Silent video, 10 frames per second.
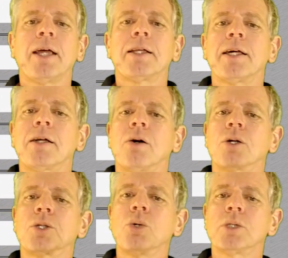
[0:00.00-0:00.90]
There
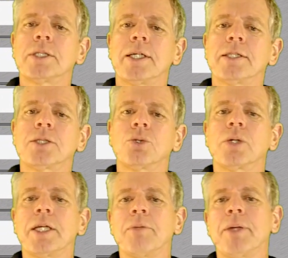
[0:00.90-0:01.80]
are two things to
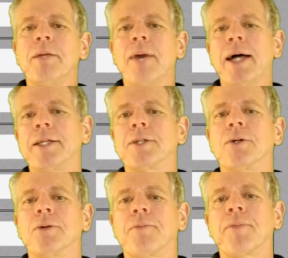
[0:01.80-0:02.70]
keep in mind
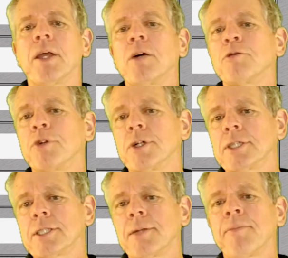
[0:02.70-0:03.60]
though.
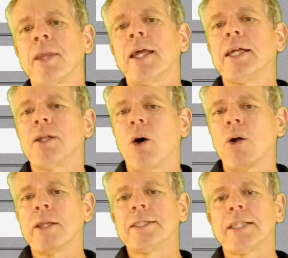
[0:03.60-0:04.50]
First, it
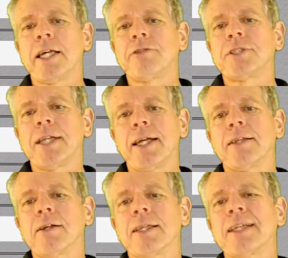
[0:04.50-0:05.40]
only saves
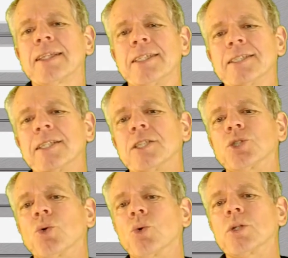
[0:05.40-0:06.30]
data that is
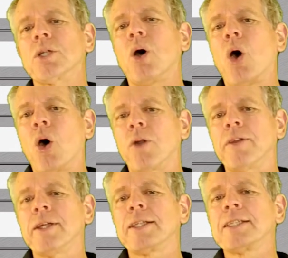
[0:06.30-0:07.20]
stored
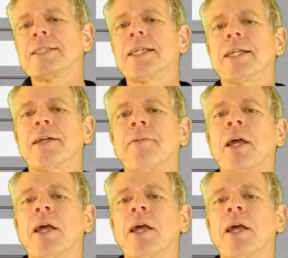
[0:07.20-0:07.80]
on the stick.